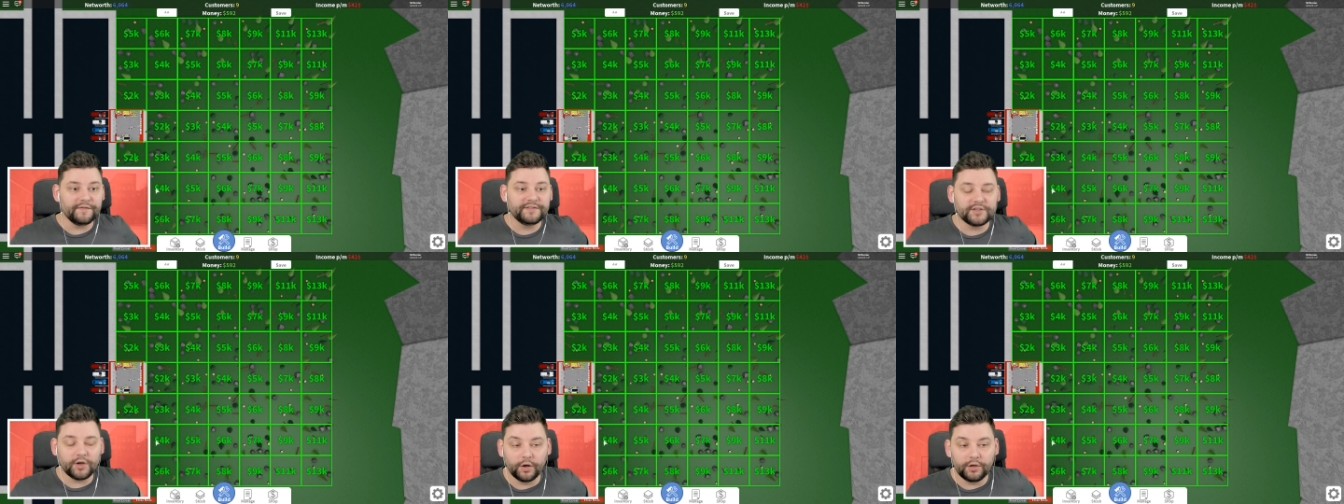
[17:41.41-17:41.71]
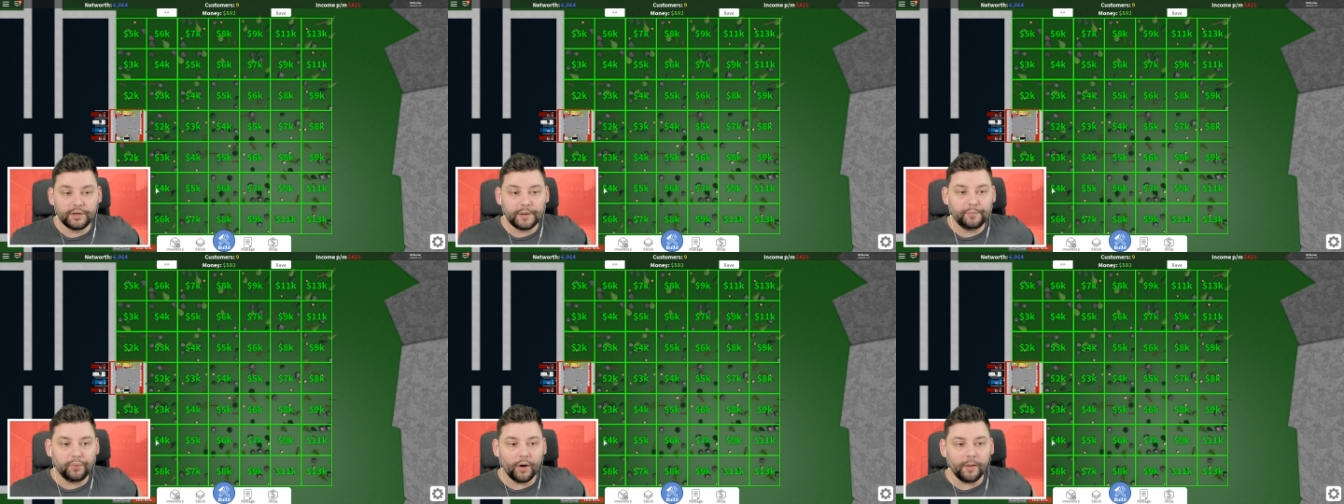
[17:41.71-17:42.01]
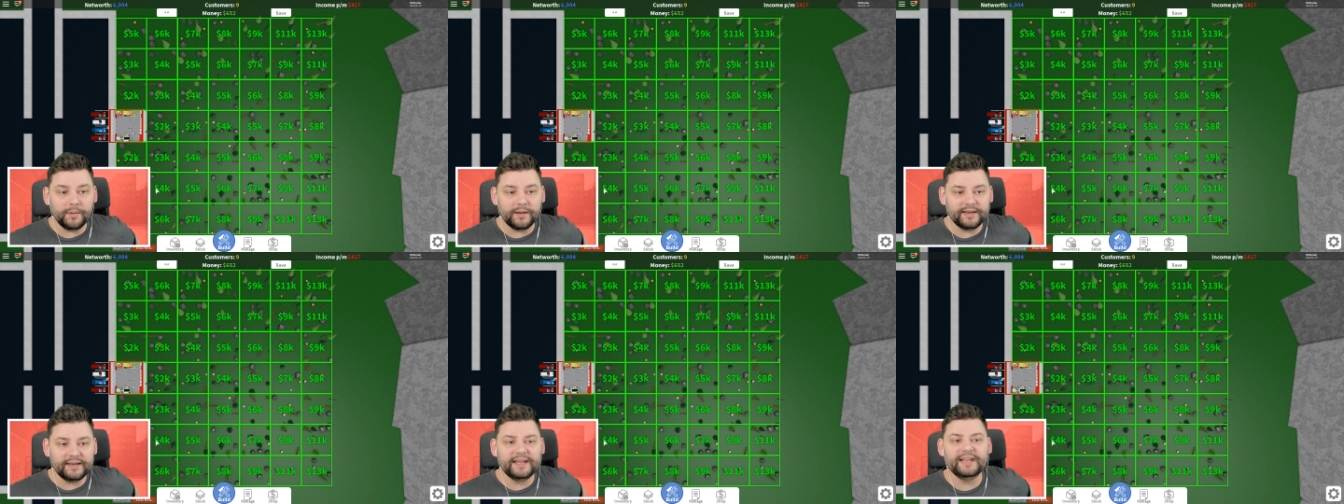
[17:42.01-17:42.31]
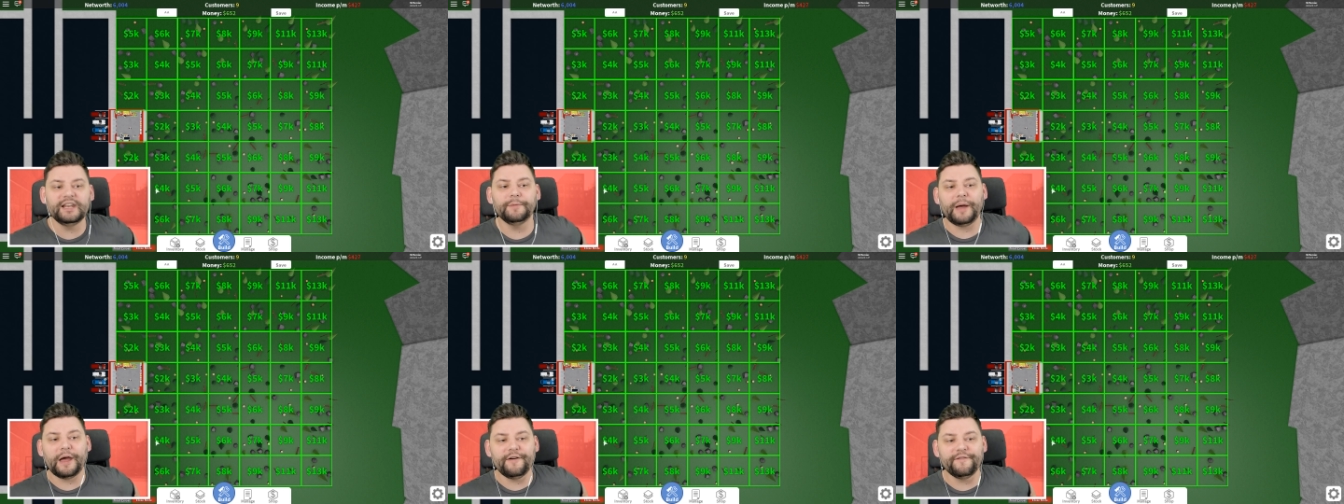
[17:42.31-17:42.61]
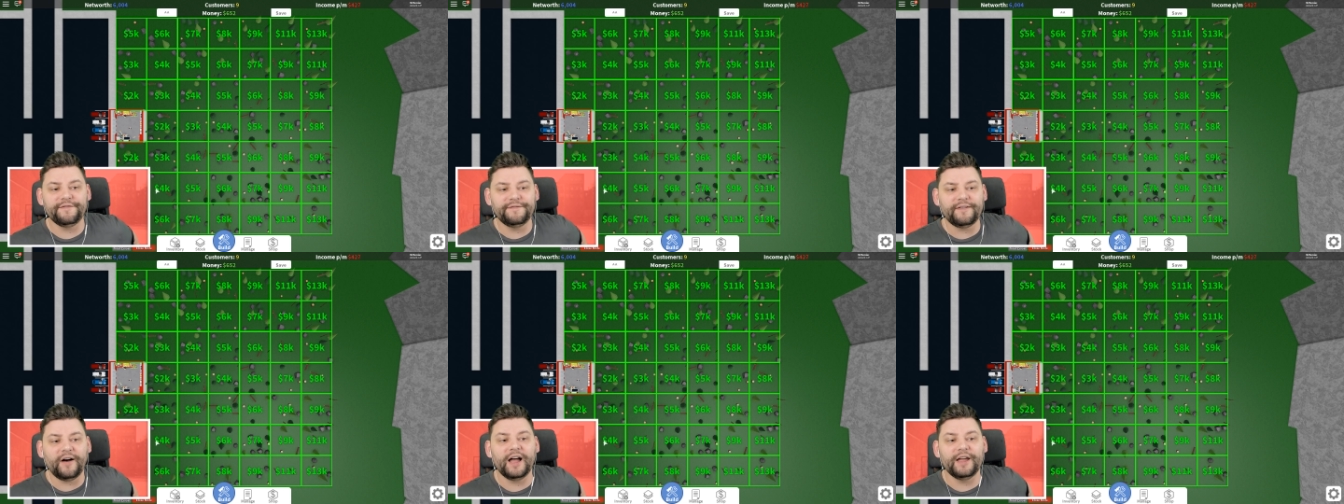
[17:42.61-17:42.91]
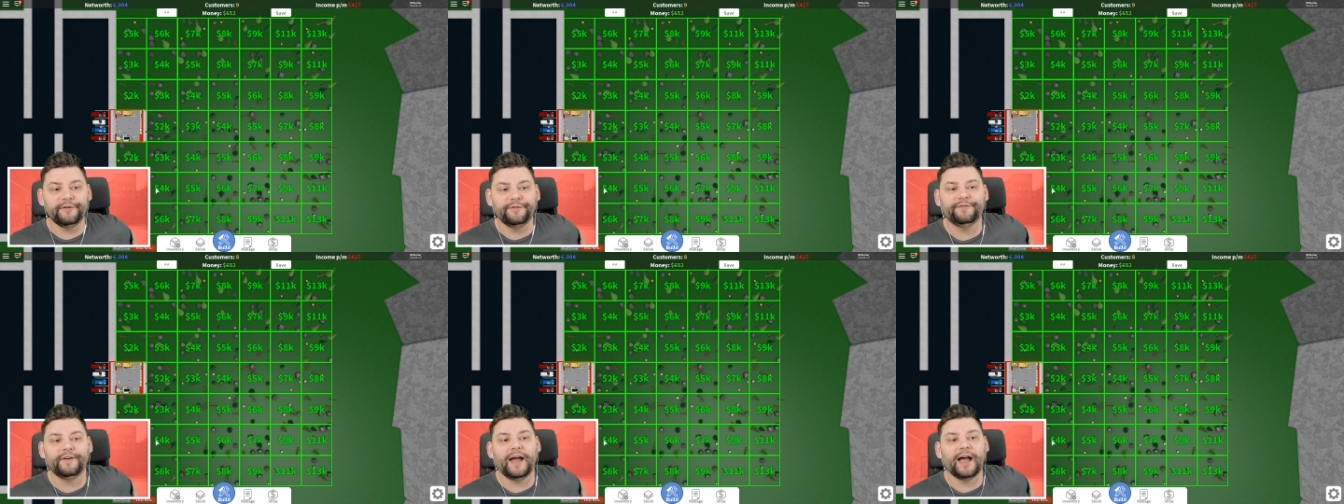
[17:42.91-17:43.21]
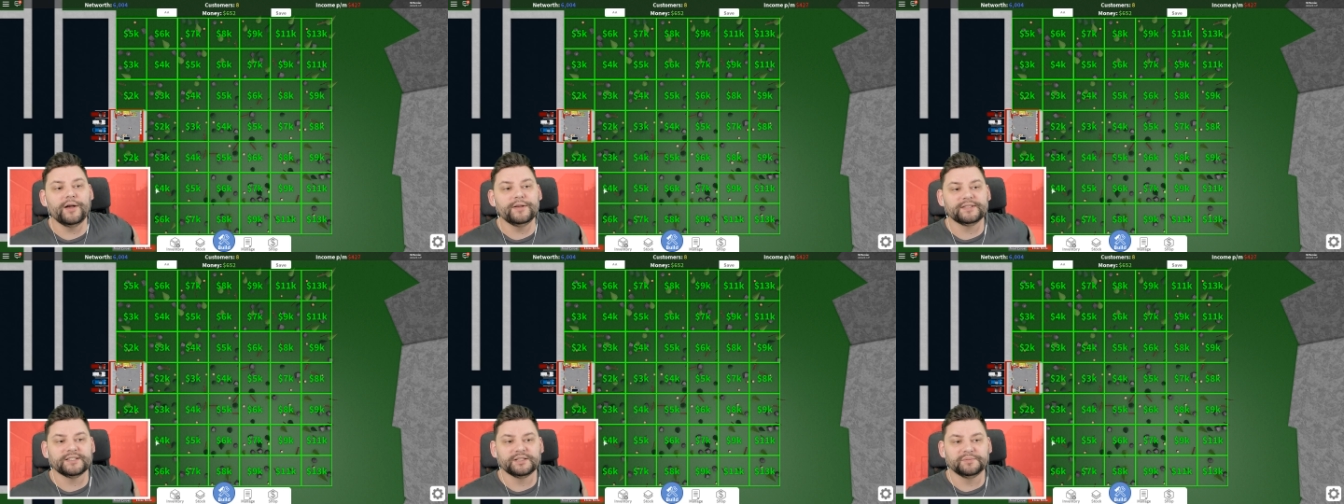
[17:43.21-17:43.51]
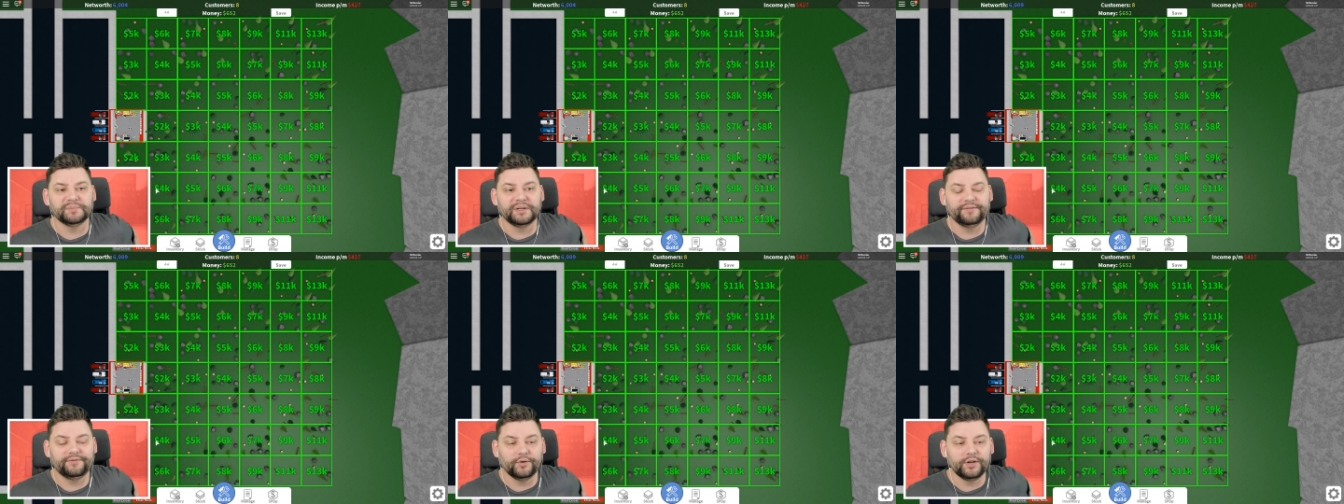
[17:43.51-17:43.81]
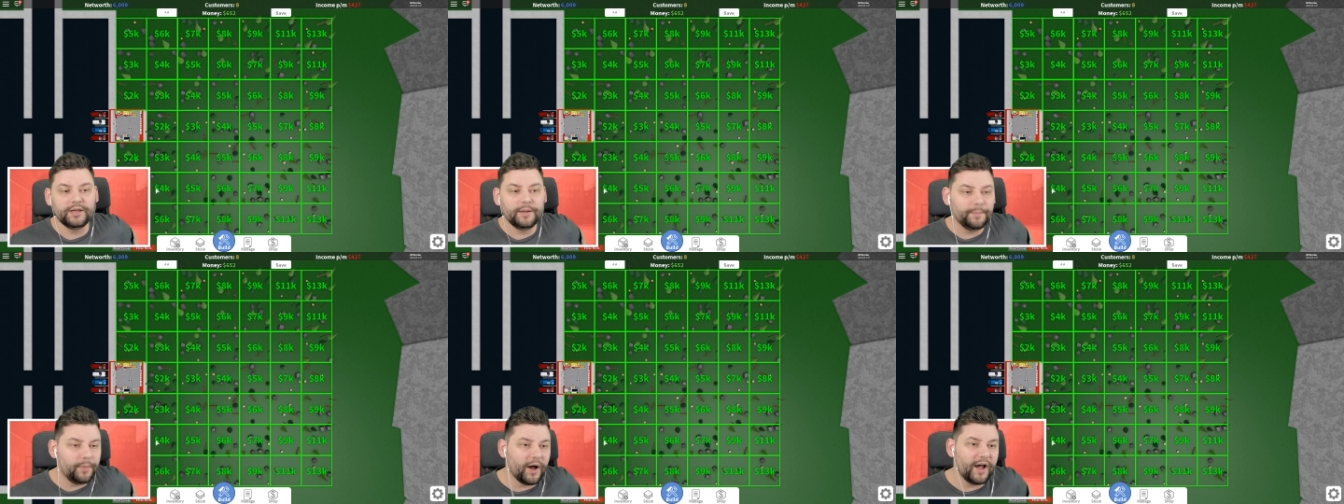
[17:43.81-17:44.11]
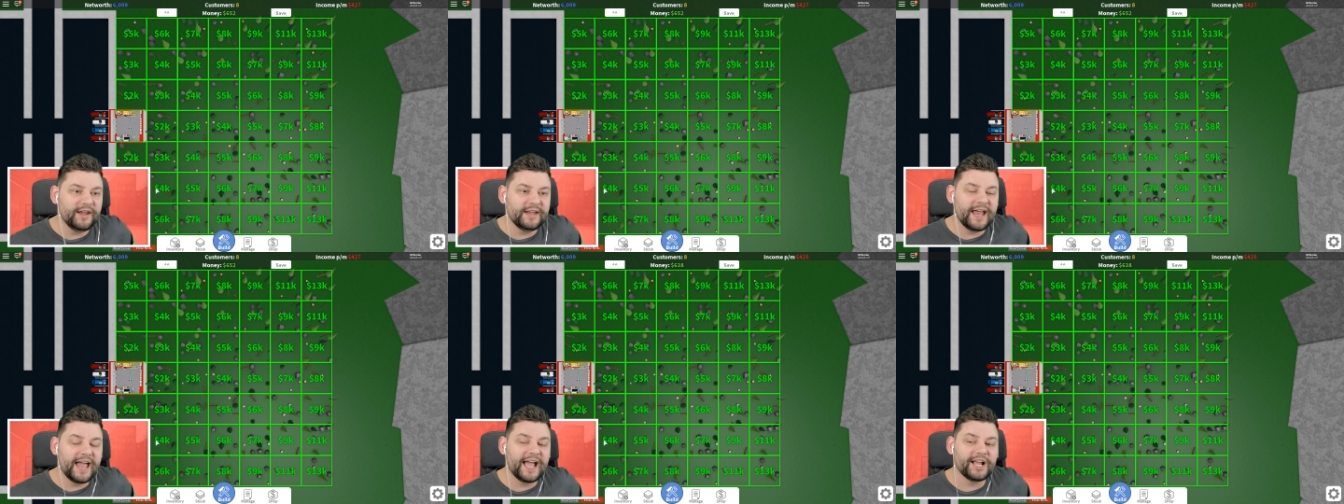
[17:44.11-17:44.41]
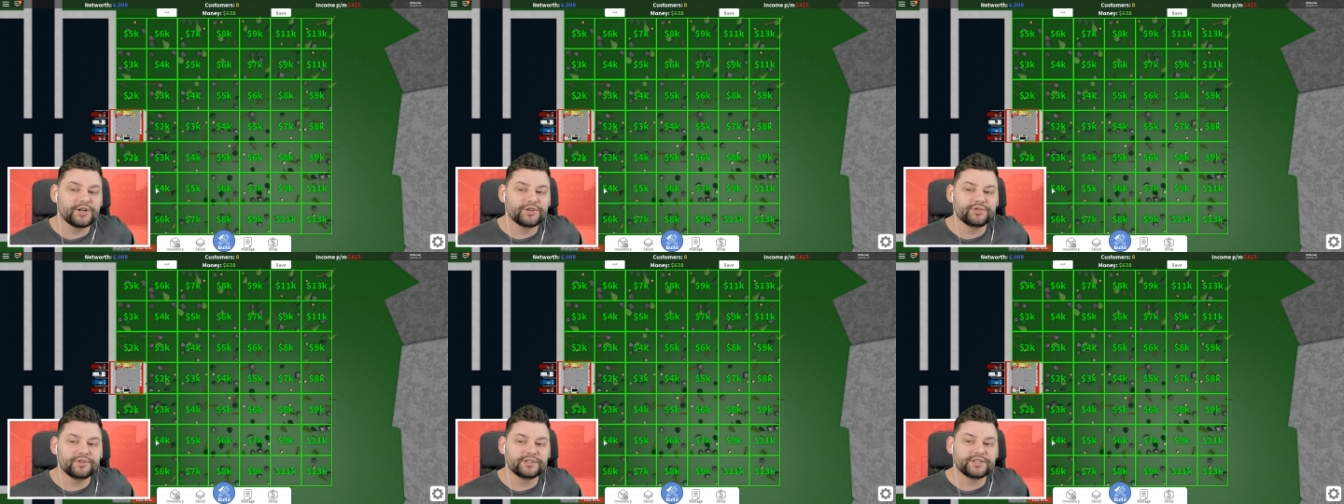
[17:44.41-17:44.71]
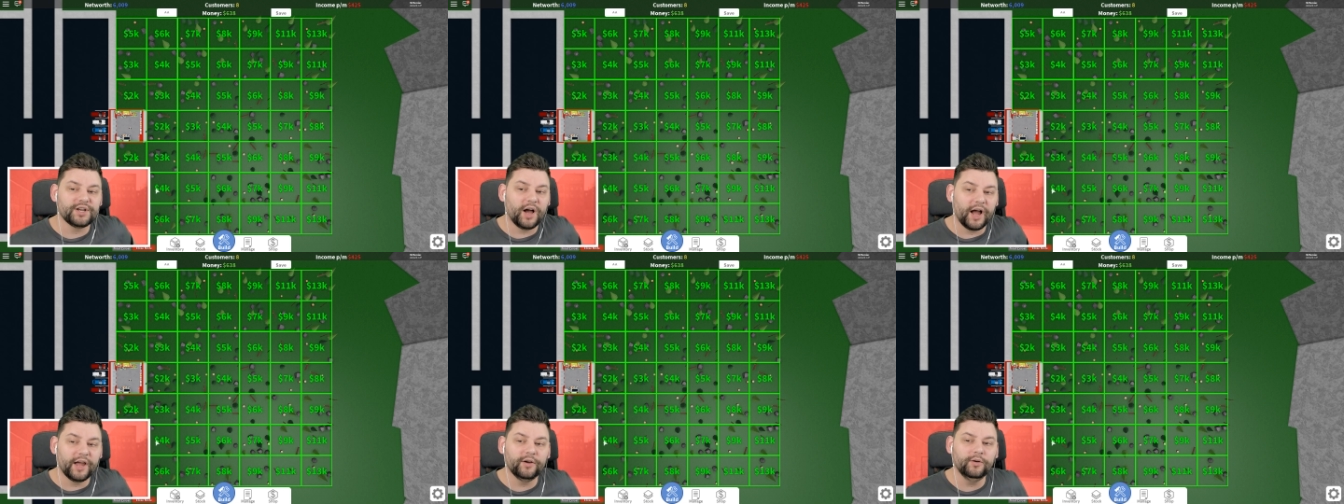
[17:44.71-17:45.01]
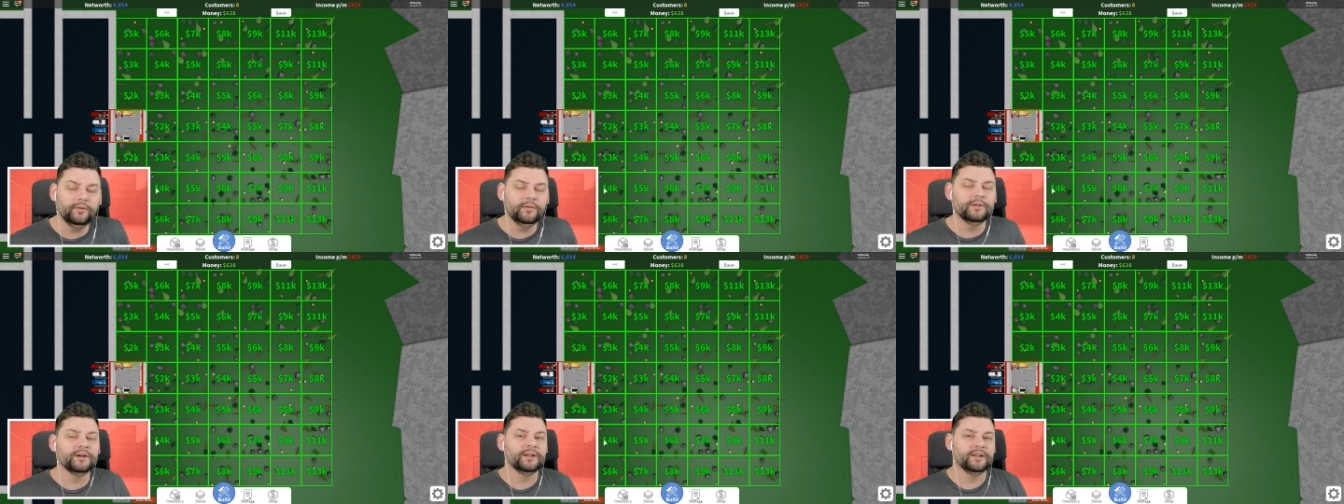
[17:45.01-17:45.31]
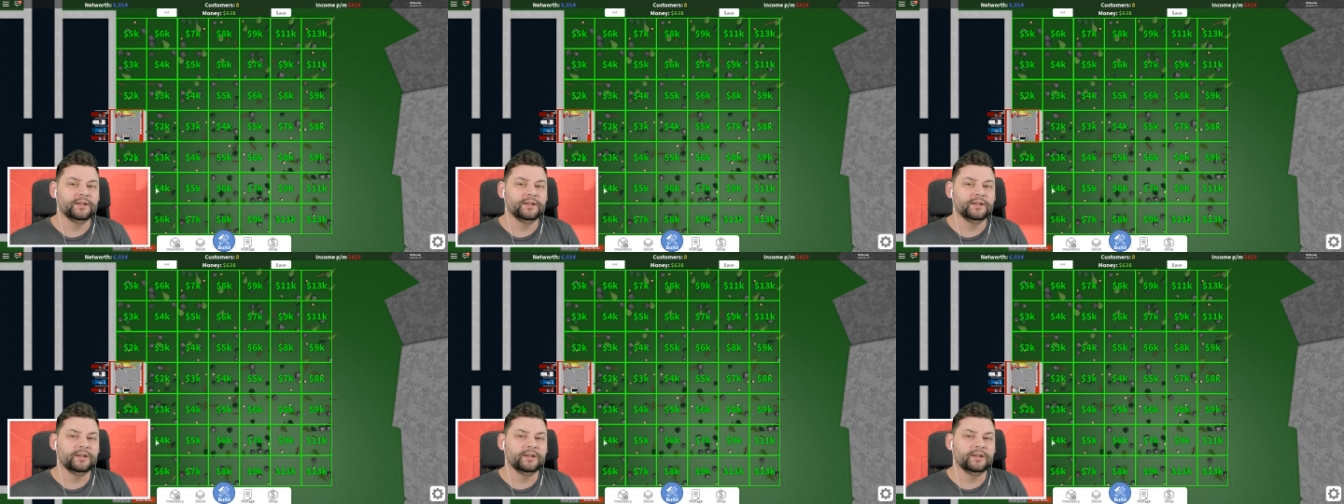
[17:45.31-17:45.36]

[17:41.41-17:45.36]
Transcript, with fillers: So you probably need about 5,000 before you buy an extra tile.